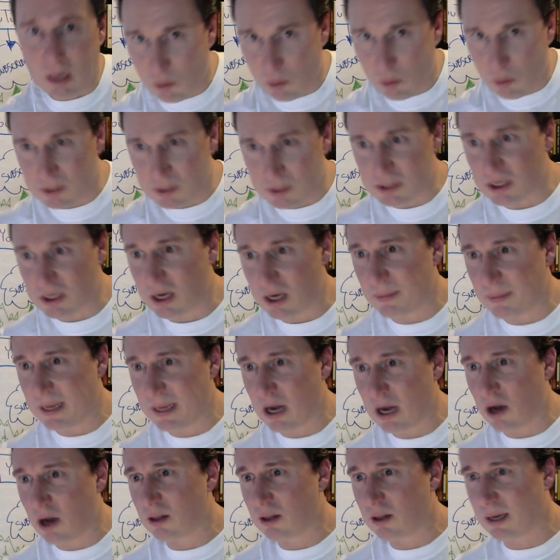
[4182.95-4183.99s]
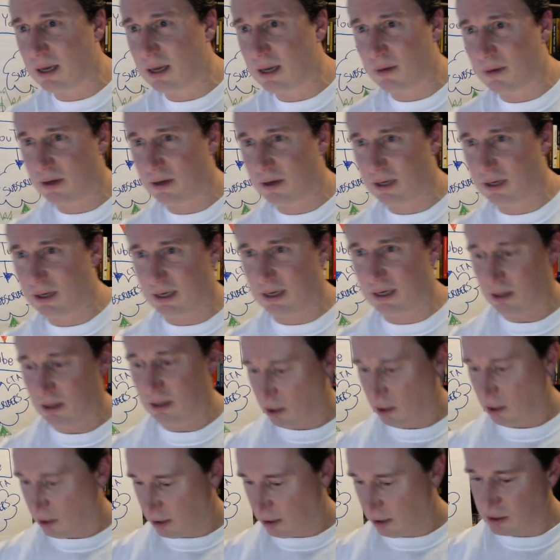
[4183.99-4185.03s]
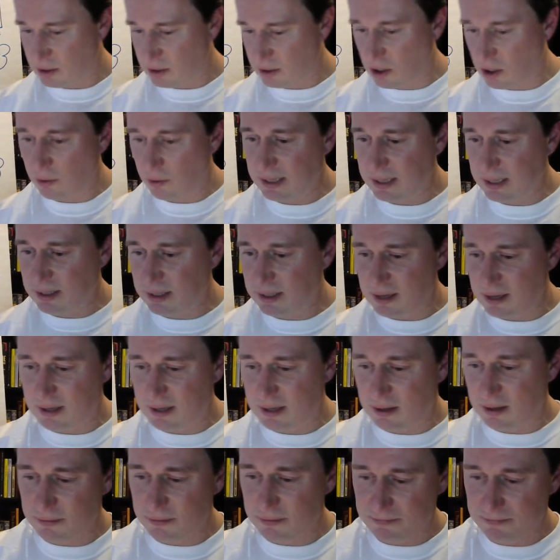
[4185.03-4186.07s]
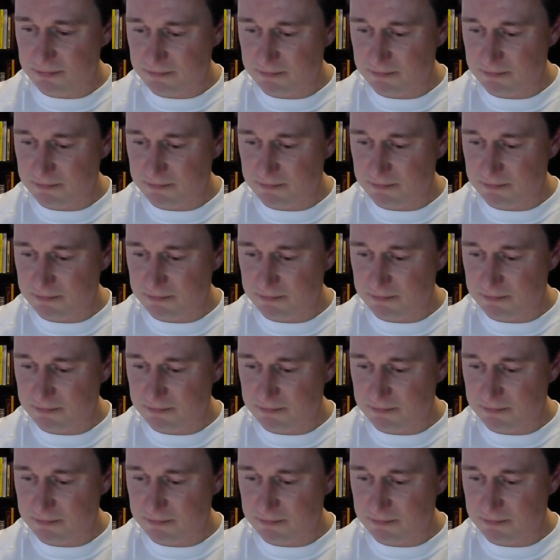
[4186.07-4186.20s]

One's got to be online marketing. You guys all write that down?